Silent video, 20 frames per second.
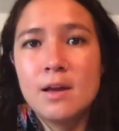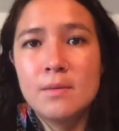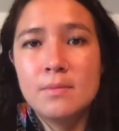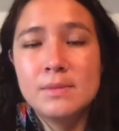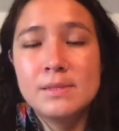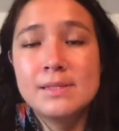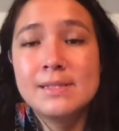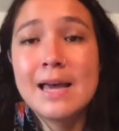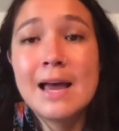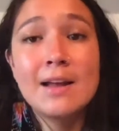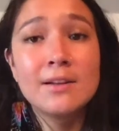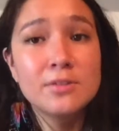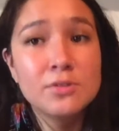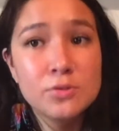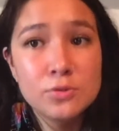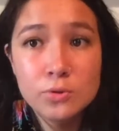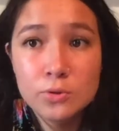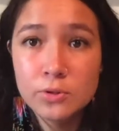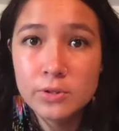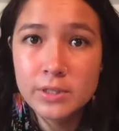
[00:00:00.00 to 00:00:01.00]
sad
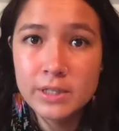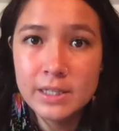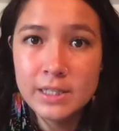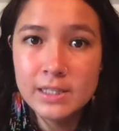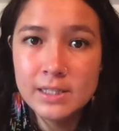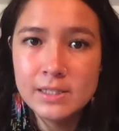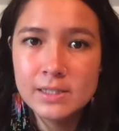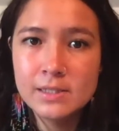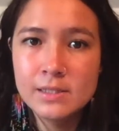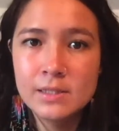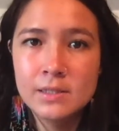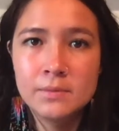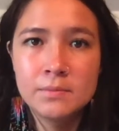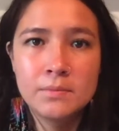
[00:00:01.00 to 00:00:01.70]
stories,